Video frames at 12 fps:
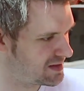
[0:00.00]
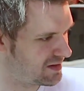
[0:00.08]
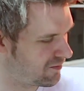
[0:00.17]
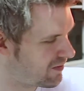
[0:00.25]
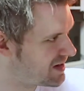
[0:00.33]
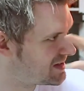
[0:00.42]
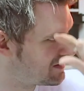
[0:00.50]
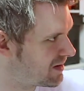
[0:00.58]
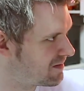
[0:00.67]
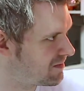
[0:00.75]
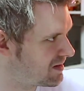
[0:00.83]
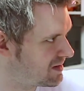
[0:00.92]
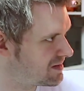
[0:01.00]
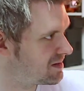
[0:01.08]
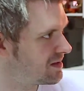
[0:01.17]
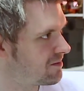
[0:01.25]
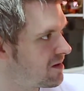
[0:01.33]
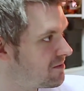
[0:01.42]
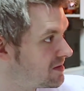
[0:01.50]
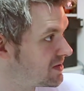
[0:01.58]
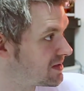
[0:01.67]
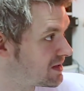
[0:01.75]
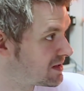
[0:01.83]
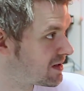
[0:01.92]
little rating button, but at the moment it's
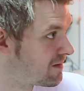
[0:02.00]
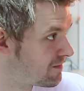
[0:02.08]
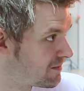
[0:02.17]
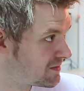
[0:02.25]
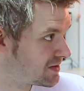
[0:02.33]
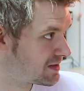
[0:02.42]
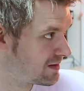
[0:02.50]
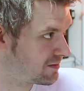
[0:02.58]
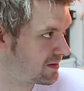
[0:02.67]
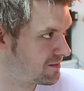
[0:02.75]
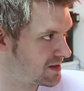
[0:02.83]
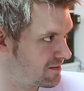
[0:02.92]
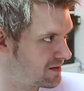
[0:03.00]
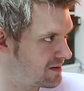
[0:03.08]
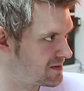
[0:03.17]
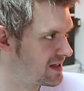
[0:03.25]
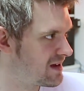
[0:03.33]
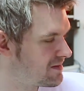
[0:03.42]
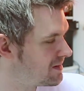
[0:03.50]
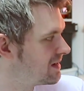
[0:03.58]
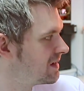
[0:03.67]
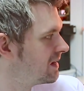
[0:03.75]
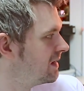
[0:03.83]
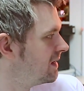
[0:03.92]
just at the top. It's just a little thumbs up, thumbs down thing.